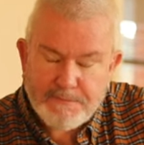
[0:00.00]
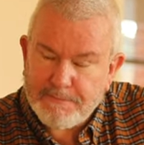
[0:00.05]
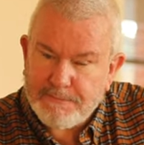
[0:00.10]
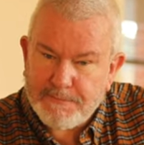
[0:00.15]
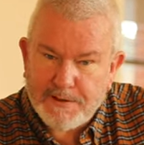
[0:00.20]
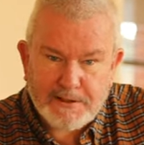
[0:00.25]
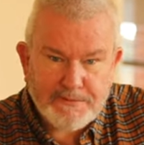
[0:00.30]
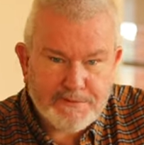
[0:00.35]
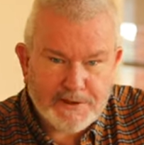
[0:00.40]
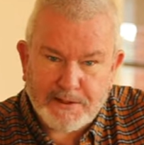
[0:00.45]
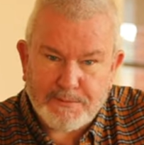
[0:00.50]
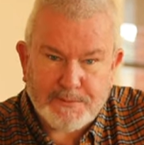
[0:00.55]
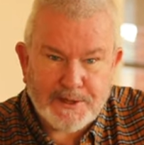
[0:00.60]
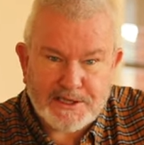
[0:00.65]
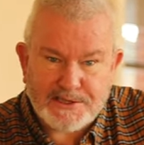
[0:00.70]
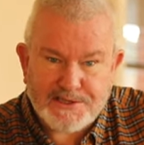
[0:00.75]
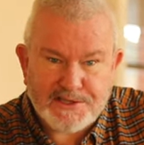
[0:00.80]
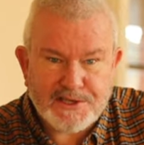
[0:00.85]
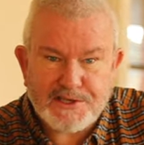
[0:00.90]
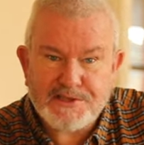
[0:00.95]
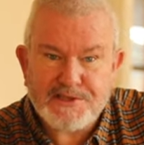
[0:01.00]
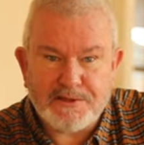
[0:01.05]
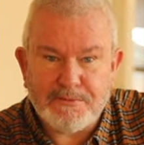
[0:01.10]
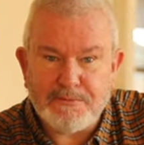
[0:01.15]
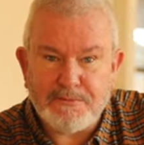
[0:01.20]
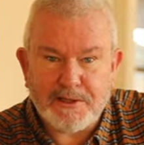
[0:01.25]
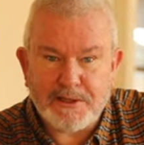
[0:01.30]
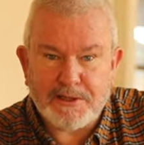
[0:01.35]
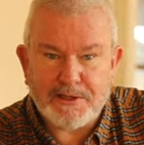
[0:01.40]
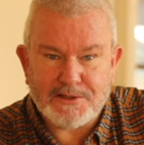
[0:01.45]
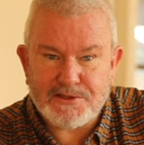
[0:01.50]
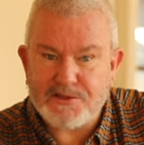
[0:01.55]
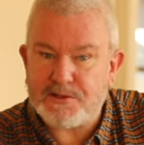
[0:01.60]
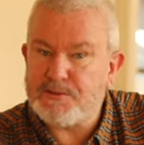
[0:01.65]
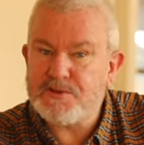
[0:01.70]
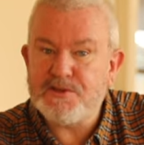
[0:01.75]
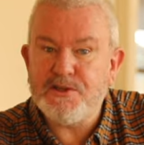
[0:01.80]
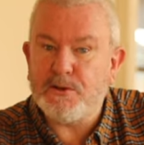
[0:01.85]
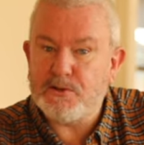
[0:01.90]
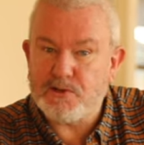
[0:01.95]
Very, very bad system because there
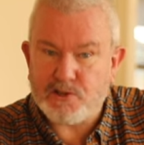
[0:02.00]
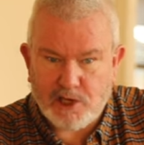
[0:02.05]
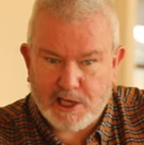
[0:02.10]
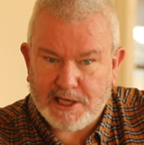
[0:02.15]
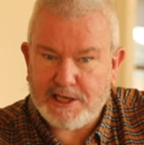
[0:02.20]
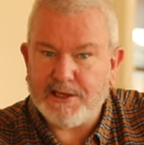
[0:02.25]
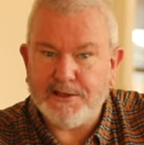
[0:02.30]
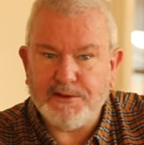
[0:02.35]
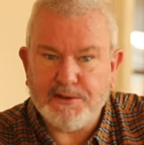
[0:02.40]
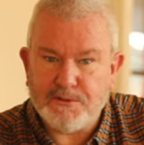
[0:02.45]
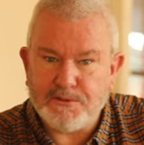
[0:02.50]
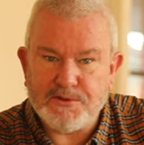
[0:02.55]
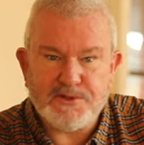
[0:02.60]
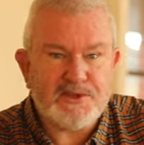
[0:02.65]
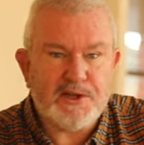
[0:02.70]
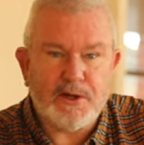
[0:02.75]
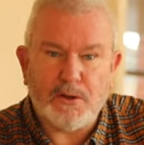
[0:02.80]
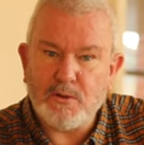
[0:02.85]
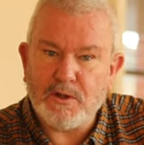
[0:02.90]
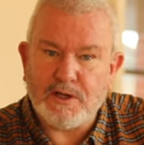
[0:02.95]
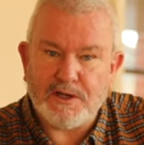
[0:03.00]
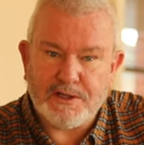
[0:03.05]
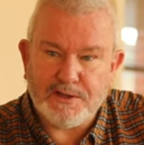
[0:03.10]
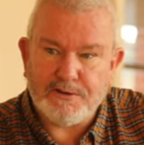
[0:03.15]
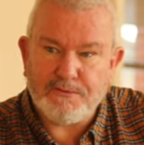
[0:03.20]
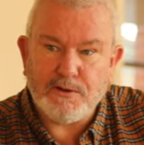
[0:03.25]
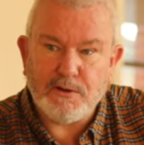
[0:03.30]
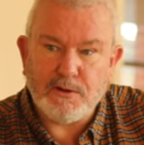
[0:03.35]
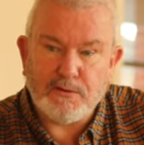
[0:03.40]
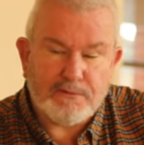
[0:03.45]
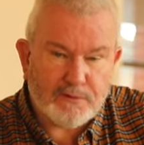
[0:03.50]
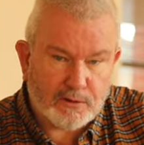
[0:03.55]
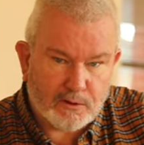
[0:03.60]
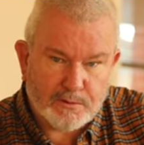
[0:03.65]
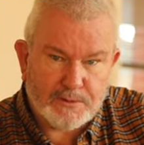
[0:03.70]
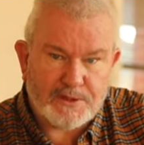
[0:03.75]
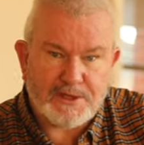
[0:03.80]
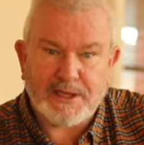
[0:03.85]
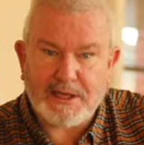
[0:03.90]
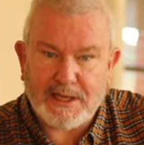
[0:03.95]
was no training, there was no kind of
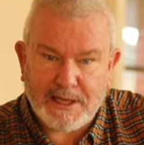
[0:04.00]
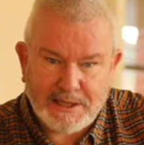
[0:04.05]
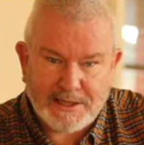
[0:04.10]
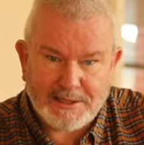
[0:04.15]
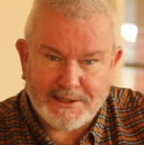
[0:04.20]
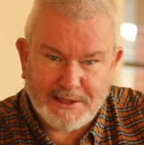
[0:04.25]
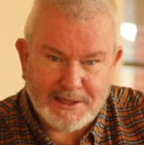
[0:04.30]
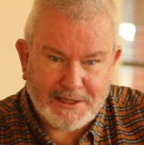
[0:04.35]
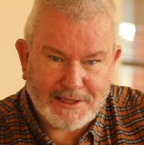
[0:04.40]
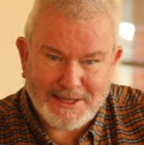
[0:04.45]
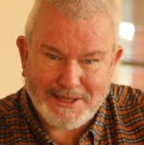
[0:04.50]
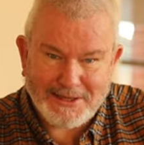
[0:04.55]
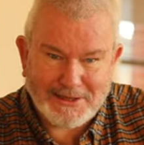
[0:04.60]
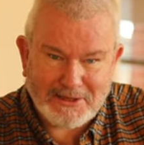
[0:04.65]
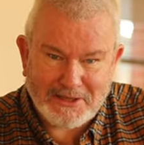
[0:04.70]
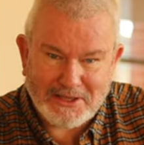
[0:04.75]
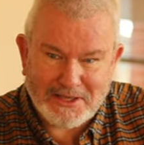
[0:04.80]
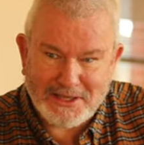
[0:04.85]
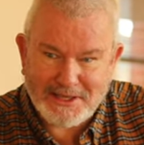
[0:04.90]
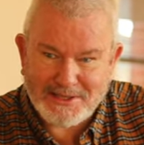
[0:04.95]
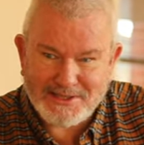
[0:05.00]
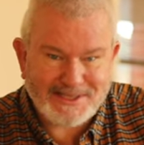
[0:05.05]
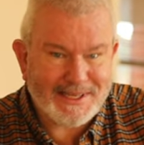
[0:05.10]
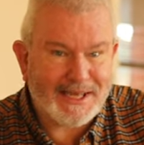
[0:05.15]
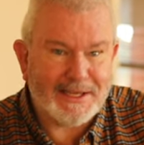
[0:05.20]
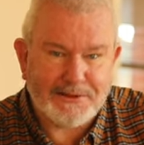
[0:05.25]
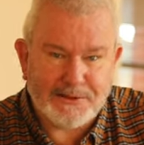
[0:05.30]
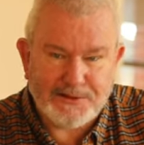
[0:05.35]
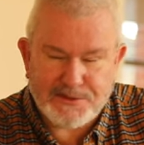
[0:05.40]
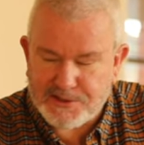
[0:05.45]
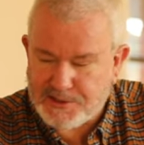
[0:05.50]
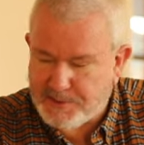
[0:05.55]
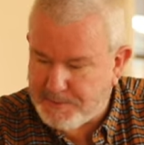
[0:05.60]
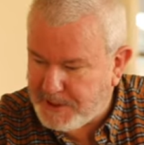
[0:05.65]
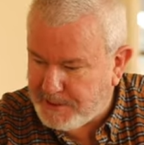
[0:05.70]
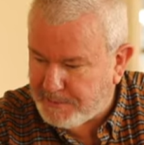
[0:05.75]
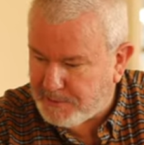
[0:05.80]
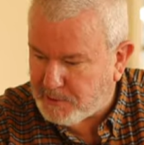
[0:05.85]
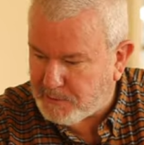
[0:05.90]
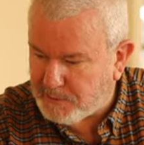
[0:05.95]
uniformity in the standards of the
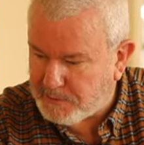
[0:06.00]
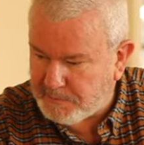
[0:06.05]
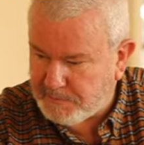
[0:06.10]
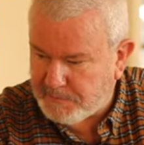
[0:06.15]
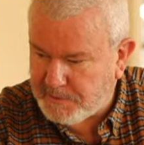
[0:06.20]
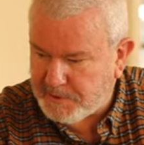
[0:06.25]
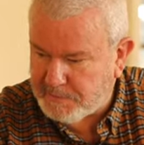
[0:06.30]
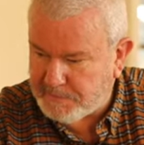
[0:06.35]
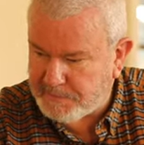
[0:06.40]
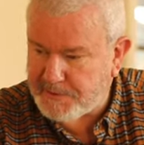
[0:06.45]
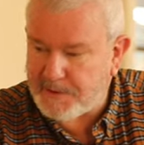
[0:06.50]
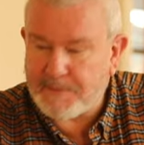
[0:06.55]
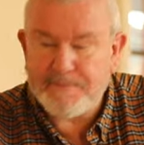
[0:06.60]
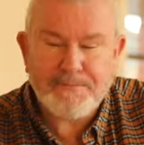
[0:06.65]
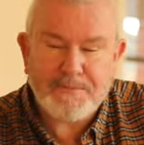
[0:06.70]
people who were involved.